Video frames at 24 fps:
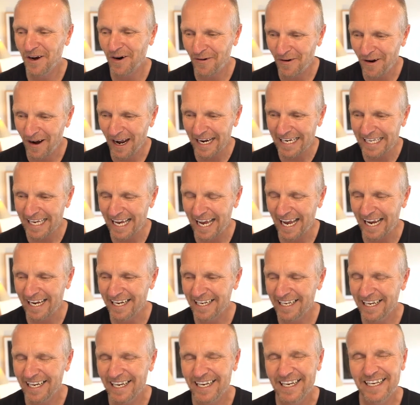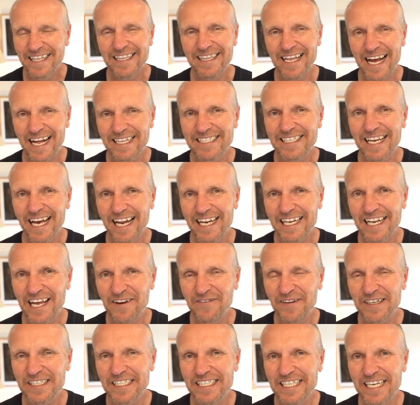All right, gang. That's
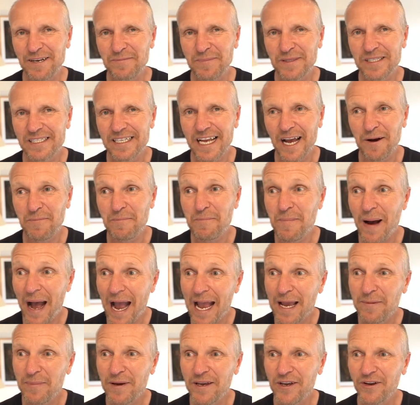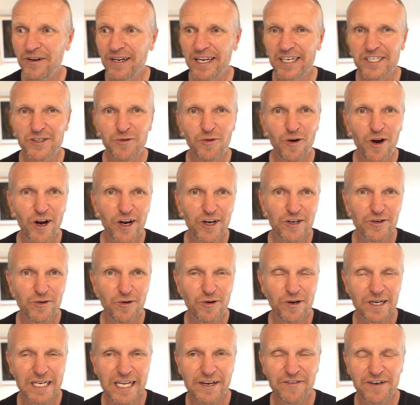11 tips. Now, maybe you need to work on
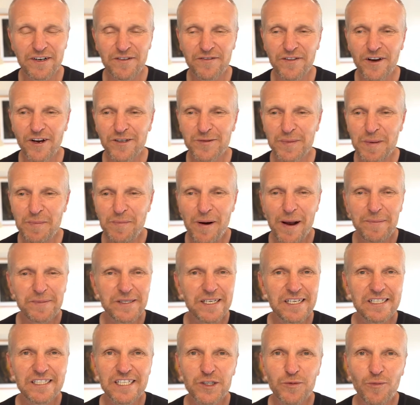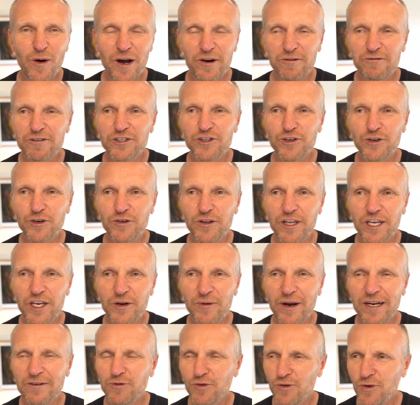all 11 of those, but perhaps there's just one or two that
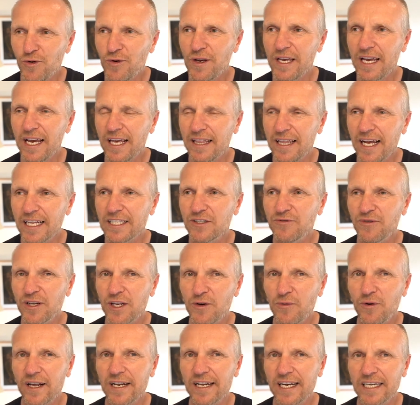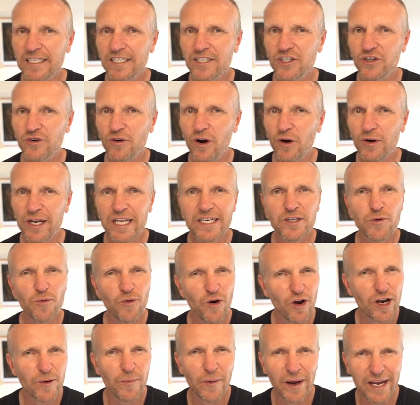you went, oh, yeah, that's really what I need to do. I need to
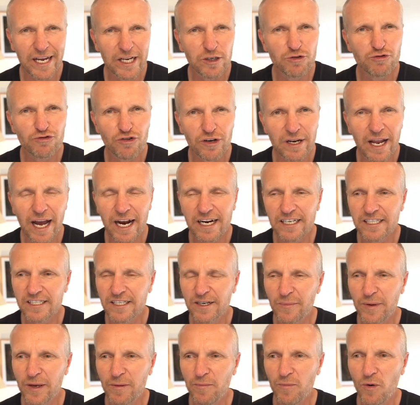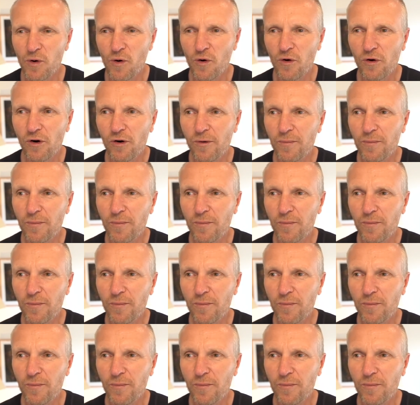work on my introduction a bit more.